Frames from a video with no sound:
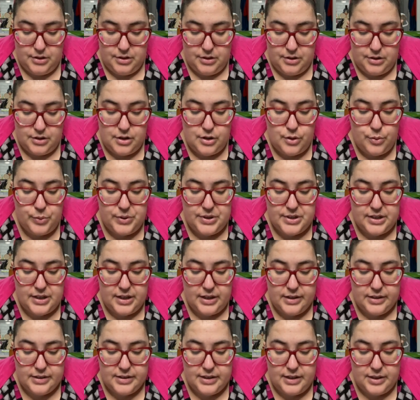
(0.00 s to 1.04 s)

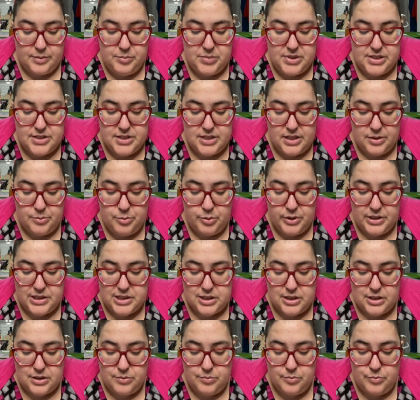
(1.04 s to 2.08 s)
Wicca can be
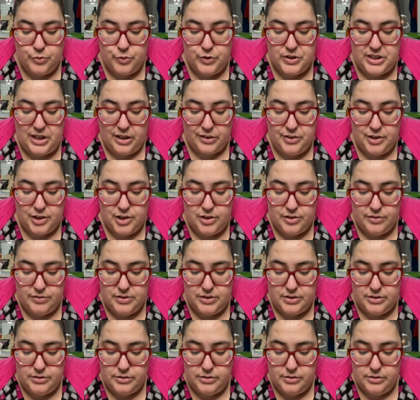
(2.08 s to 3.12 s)
celebrated without a
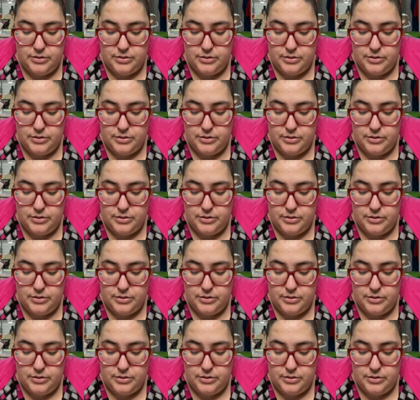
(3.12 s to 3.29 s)
coven,